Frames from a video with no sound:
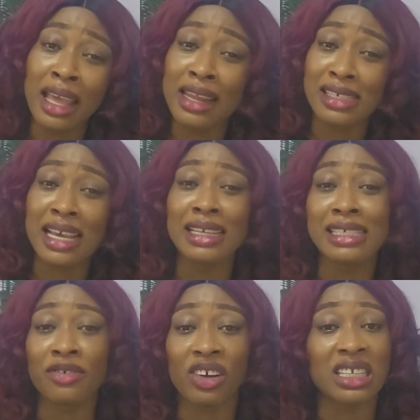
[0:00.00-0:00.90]
they said
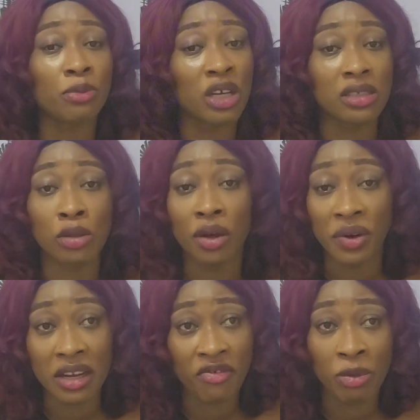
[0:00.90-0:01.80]
it's fast, but it's not
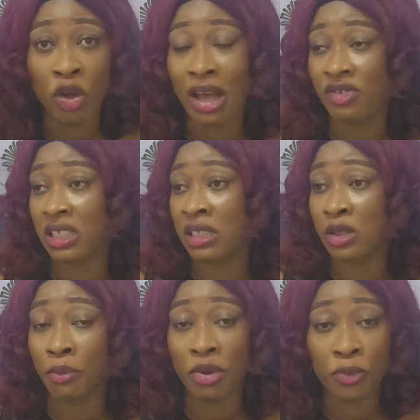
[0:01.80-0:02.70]
really fast, because I've seen
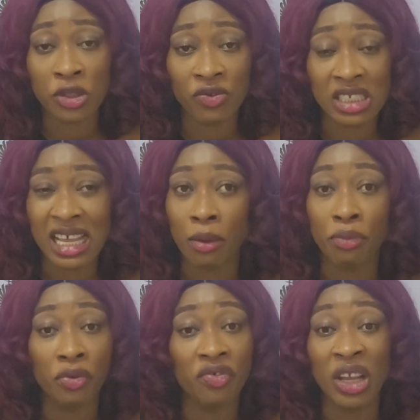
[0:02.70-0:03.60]
some people's visa
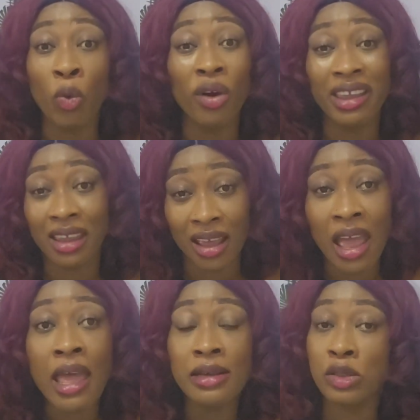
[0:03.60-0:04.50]
approved in 1
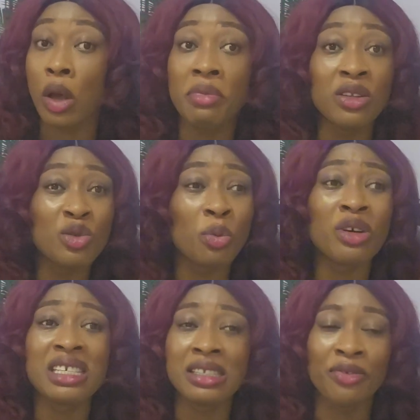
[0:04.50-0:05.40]
year, some in 2
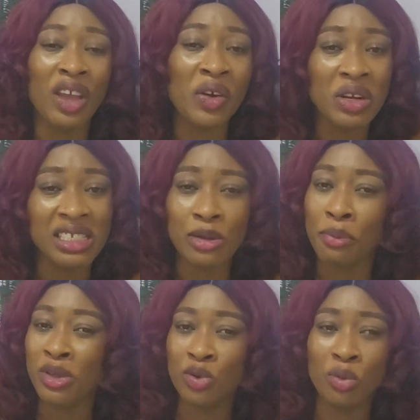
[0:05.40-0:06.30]
months. It varies,
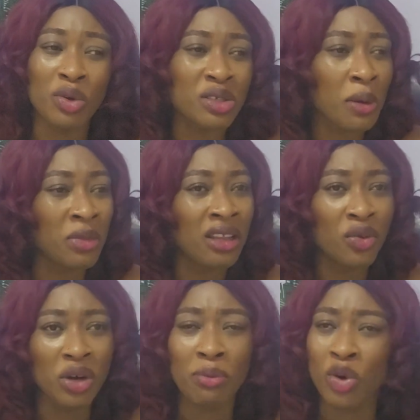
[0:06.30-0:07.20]
some in 2 months, some in
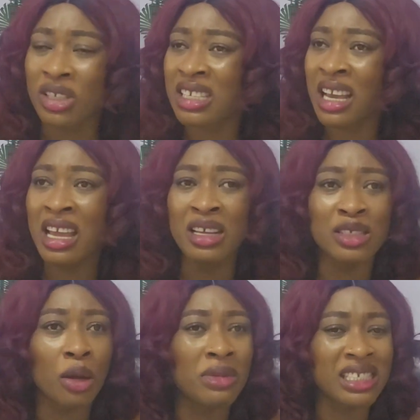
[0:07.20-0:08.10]
3 months,
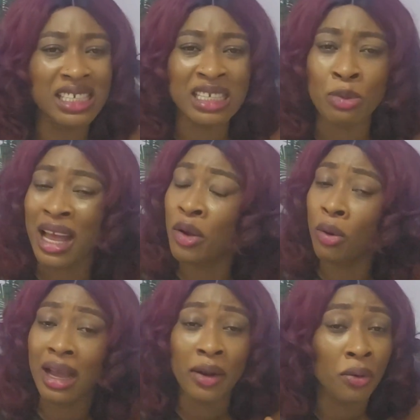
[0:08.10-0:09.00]
some in 6 months.
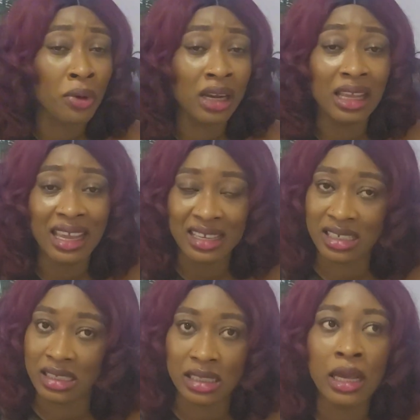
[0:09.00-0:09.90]
I don't really
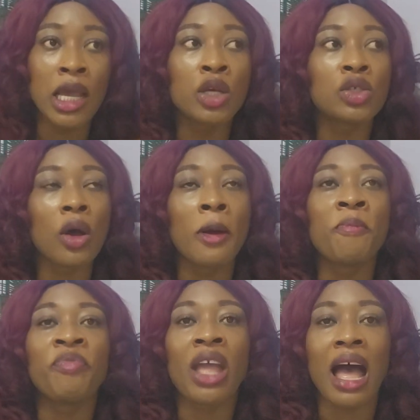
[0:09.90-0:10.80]
get it.
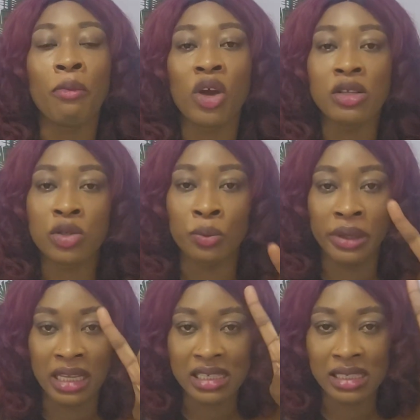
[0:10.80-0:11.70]
So I'm going to
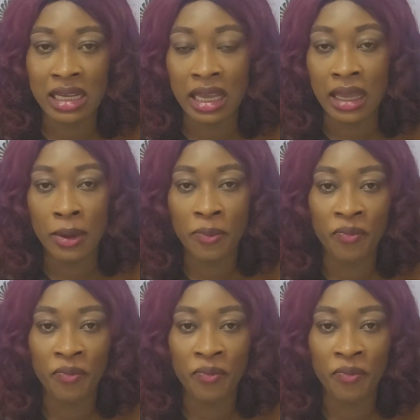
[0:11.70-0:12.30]
be, this is the